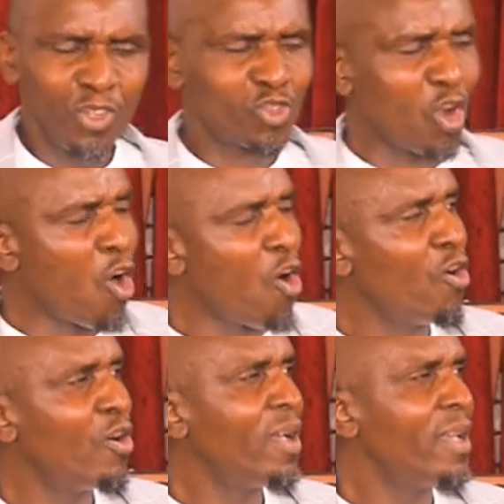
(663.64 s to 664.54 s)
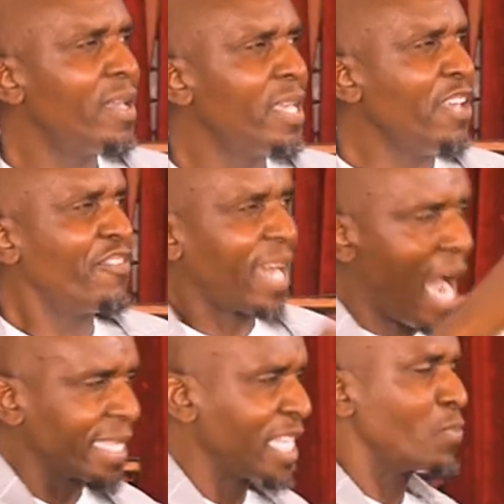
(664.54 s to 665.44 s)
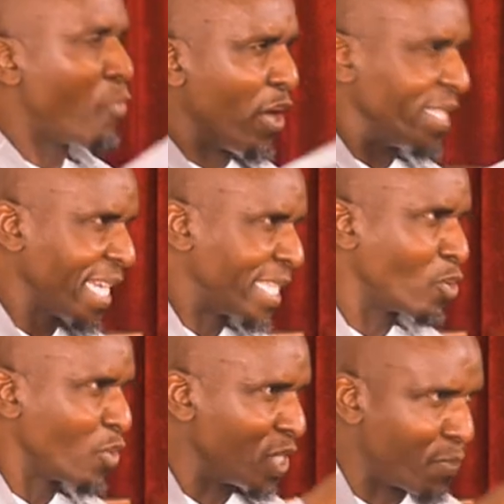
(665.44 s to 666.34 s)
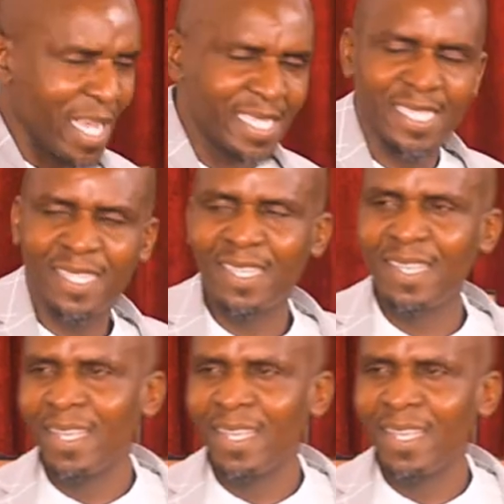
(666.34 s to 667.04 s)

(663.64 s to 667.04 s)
So, if God has pointed to this place,